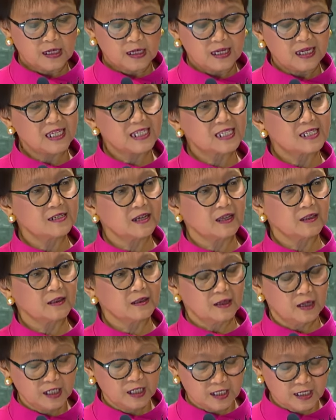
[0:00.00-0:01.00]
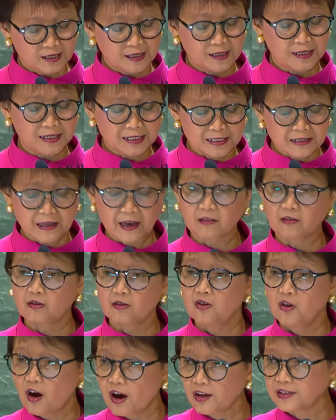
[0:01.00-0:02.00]
Is that
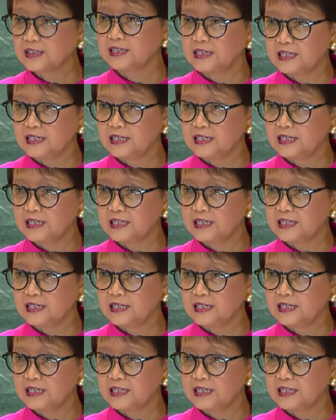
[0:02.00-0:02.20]
not